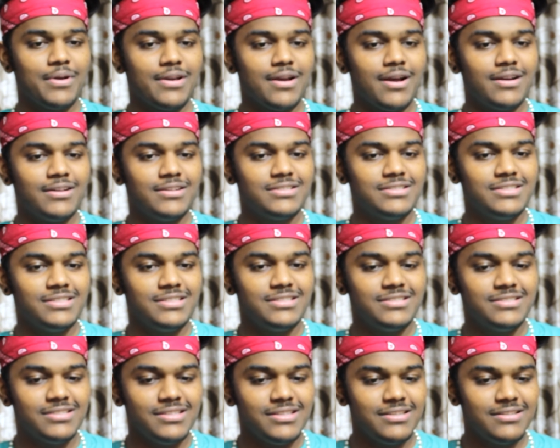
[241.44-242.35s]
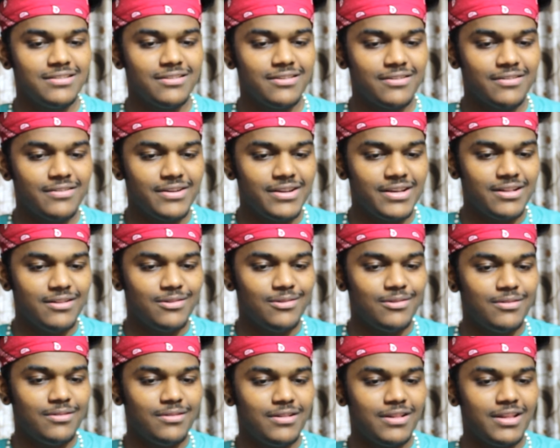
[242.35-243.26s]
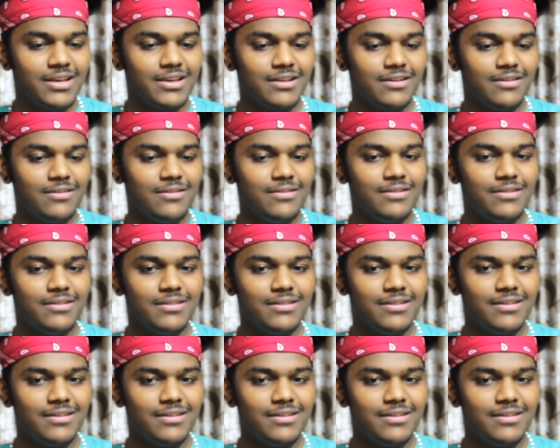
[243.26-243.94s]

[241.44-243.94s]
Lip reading: my god, is she the real, like, you know,